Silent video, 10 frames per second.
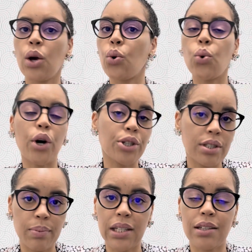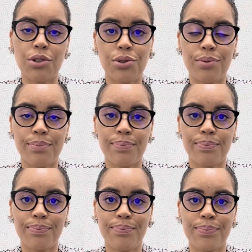Who are you speaking to?
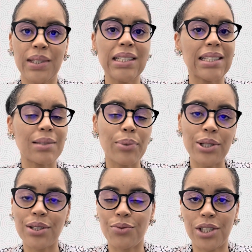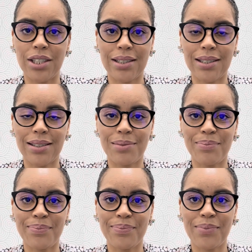Is this person registered?
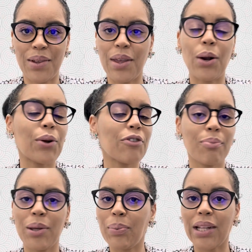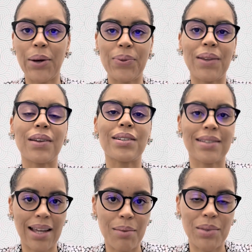There are a lot of people out there that are
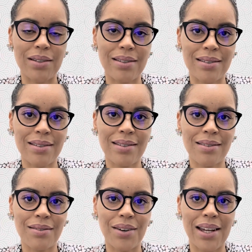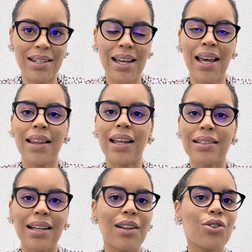scammers, right? They'll
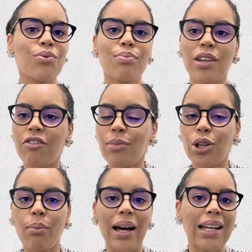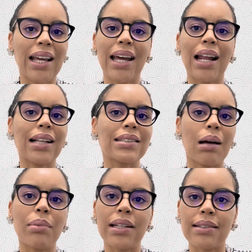tell you, give me your money and I'll
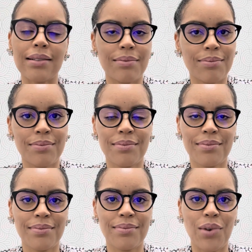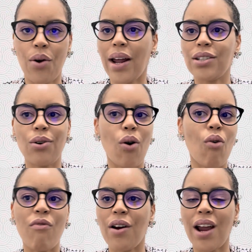double it, all right,
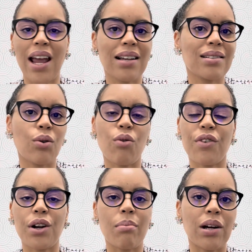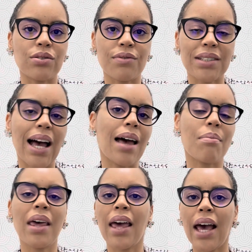over an amount of time,
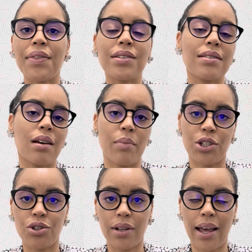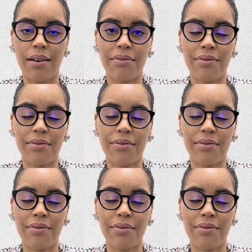and this is how much you'll have.